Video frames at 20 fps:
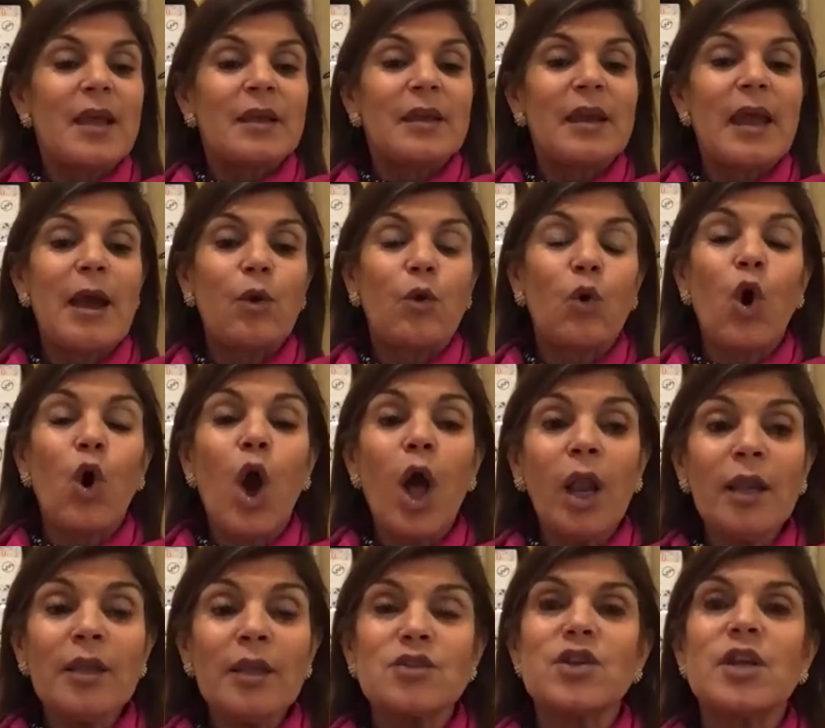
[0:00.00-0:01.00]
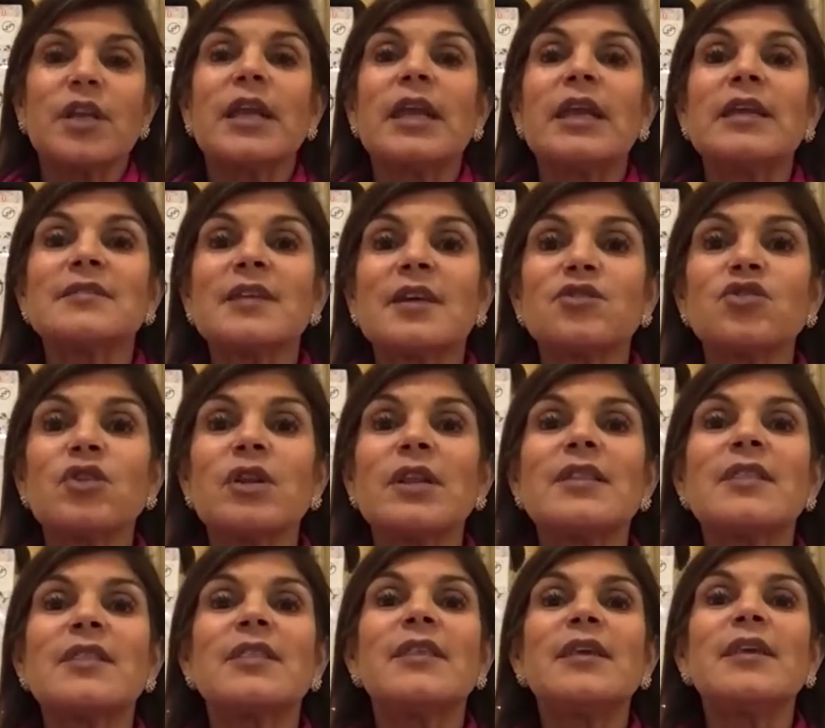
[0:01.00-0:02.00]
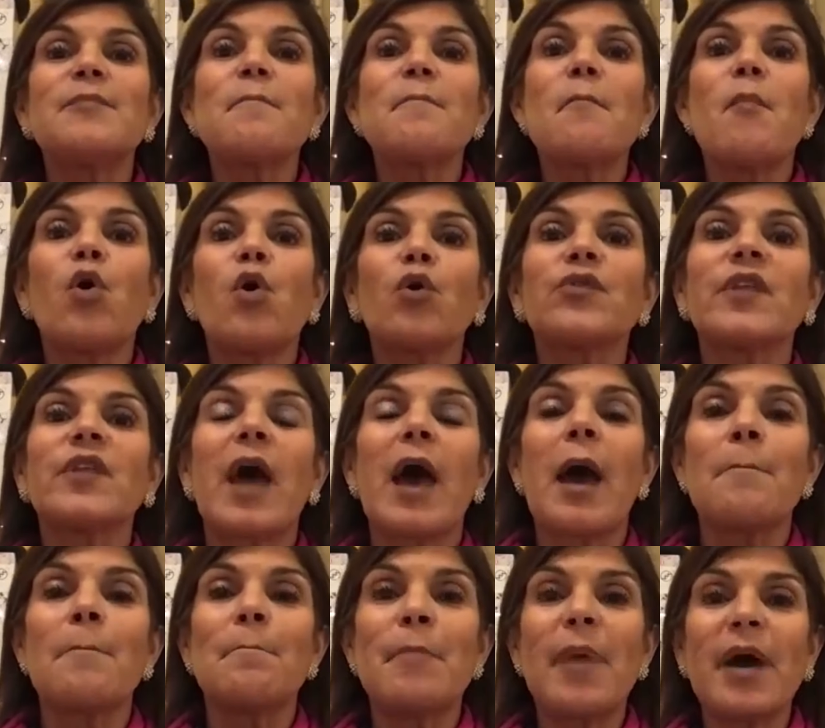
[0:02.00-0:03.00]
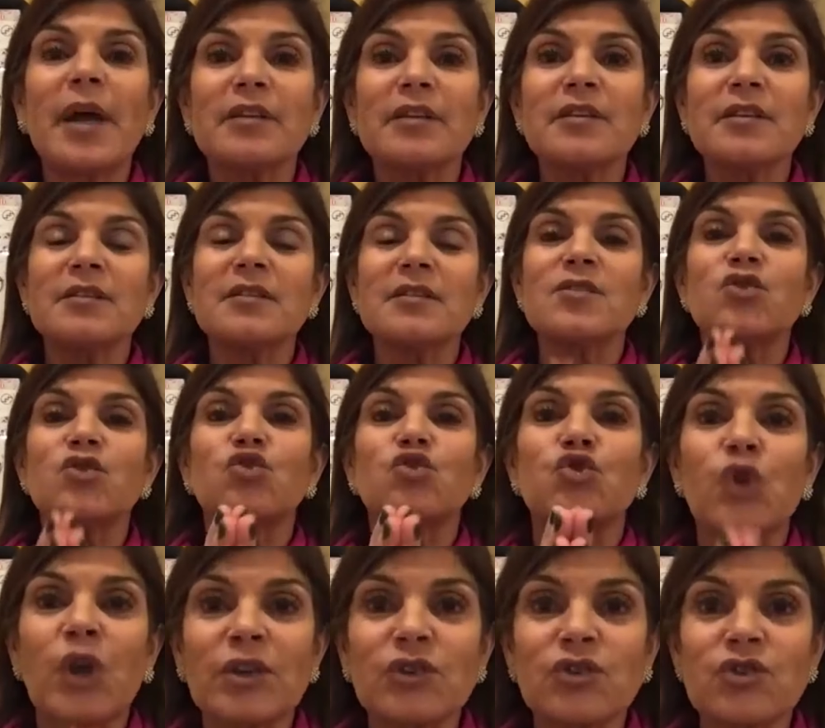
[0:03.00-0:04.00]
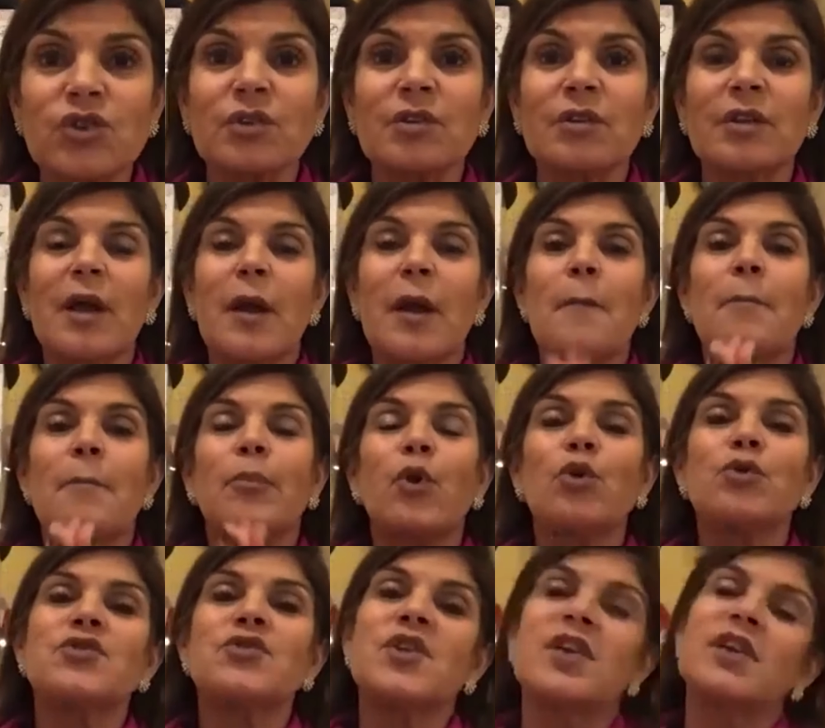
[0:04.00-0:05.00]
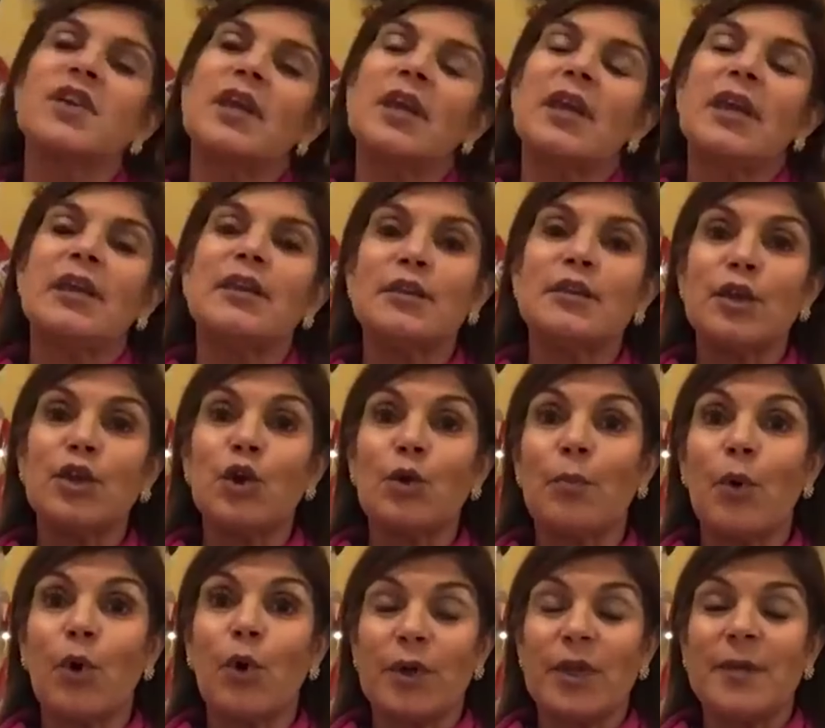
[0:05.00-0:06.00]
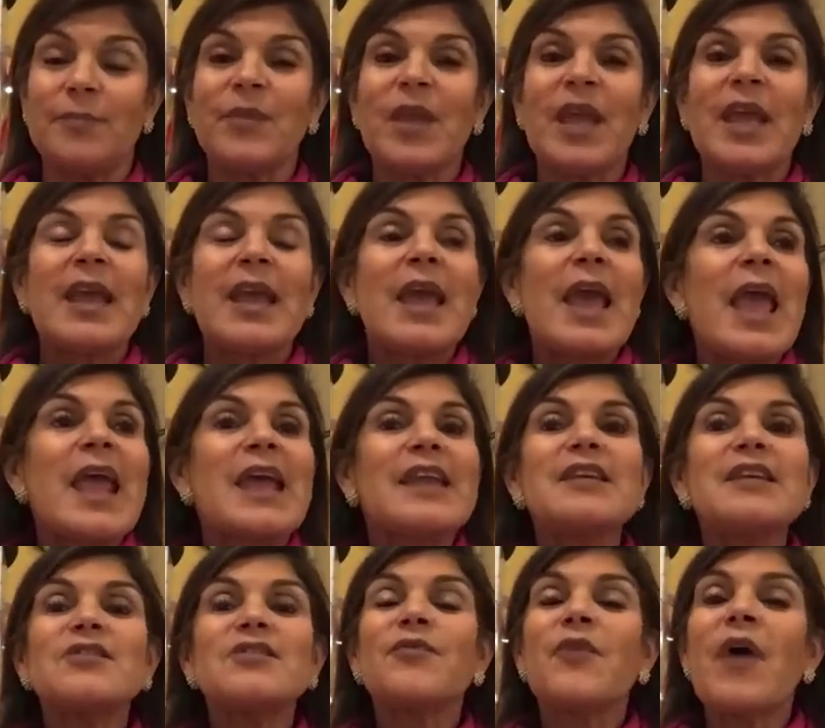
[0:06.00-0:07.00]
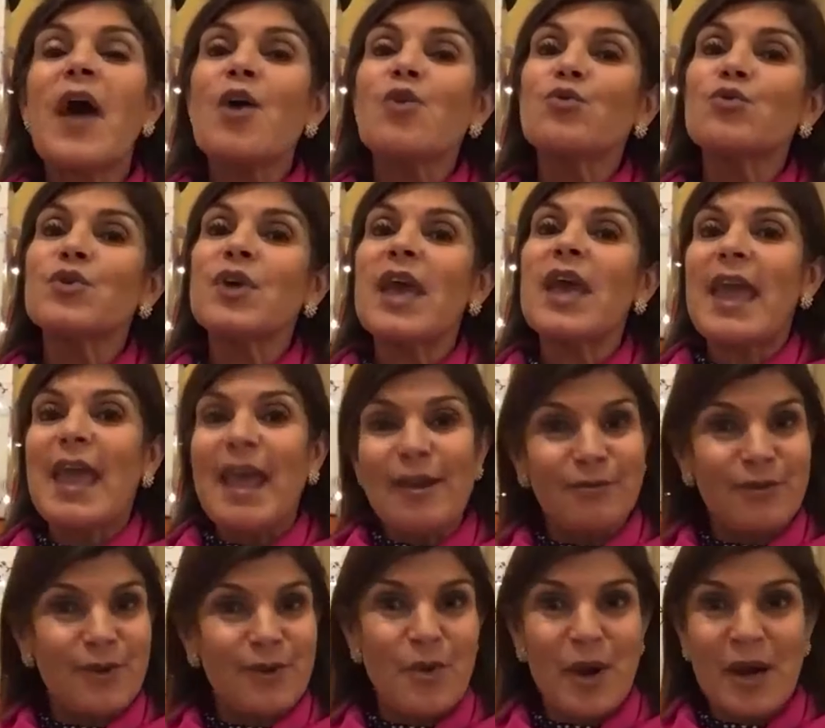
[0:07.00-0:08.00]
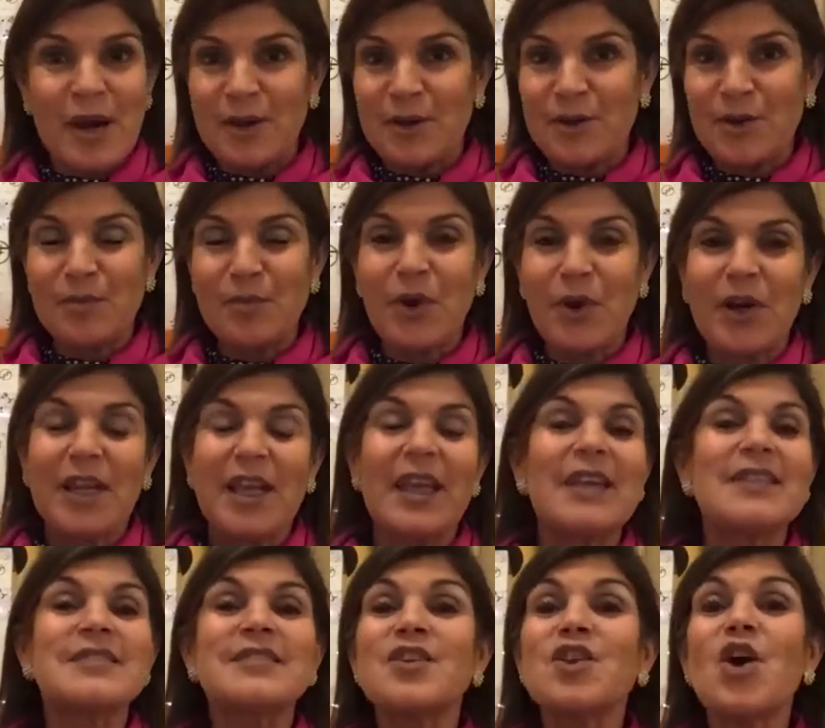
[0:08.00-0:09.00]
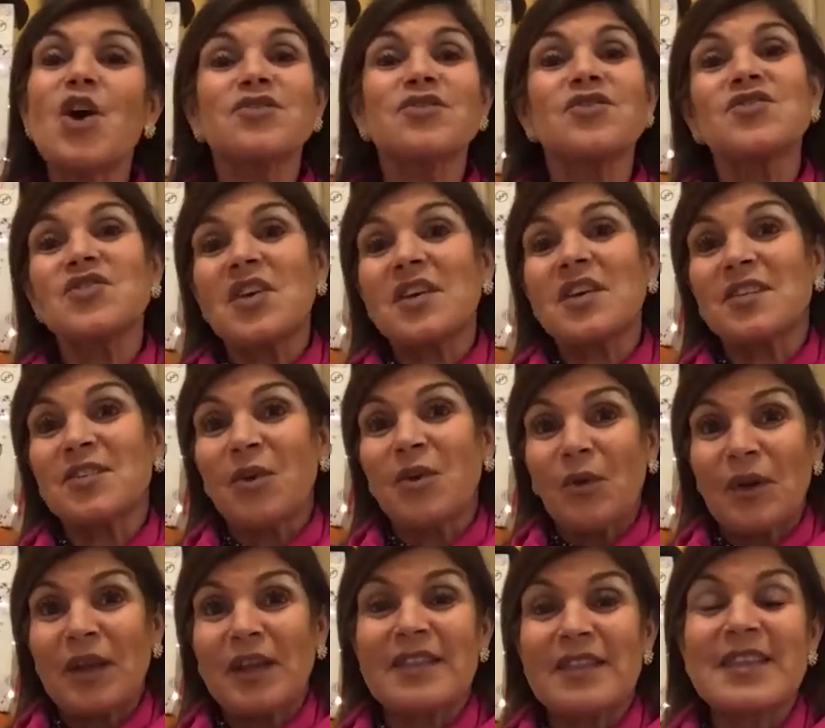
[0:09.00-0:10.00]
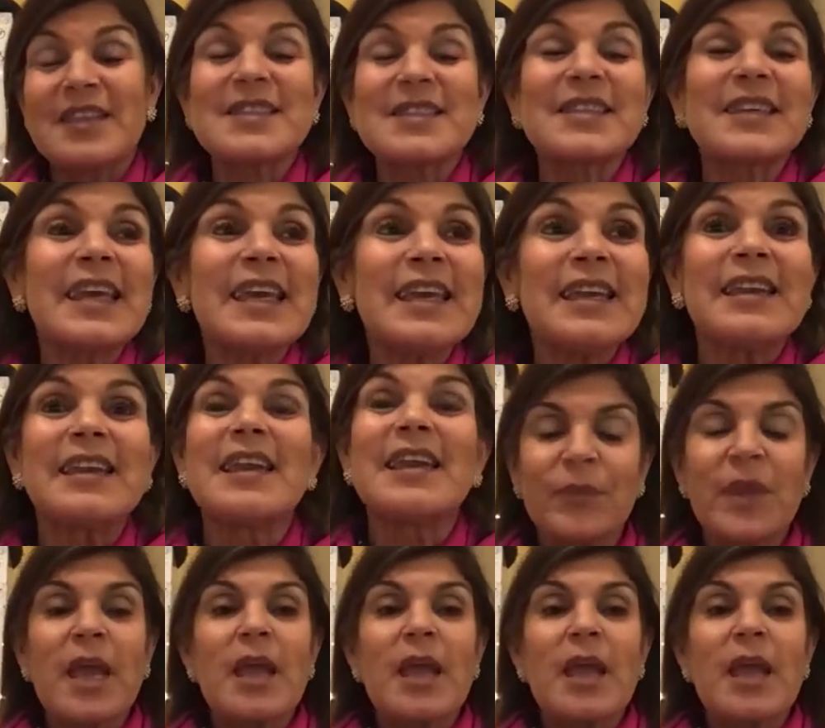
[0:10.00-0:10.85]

Now, collagen is actually the most abundant structural protein in your body, and it's found everywhere in your body. It's not just only in the skin.